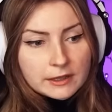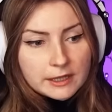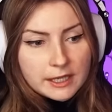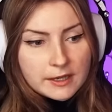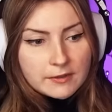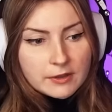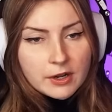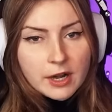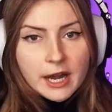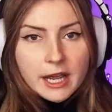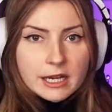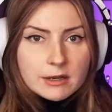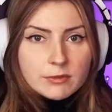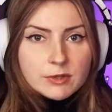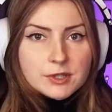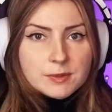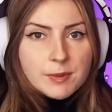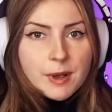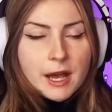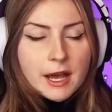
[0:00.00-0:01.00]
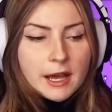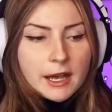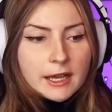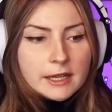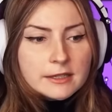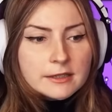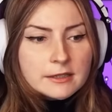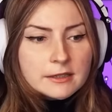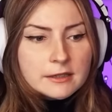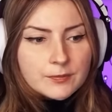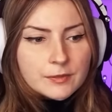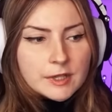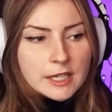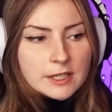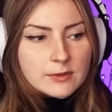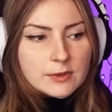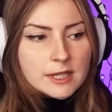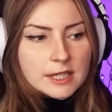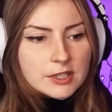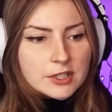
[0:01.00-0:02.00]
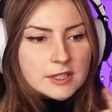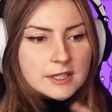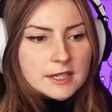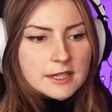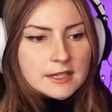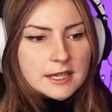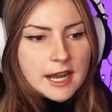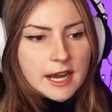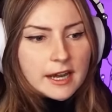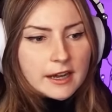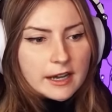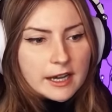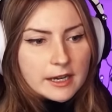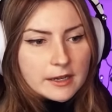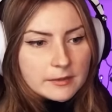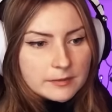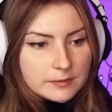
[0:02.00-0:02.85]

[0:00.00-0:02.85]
leave their animals behind? That's what they just did to Harry.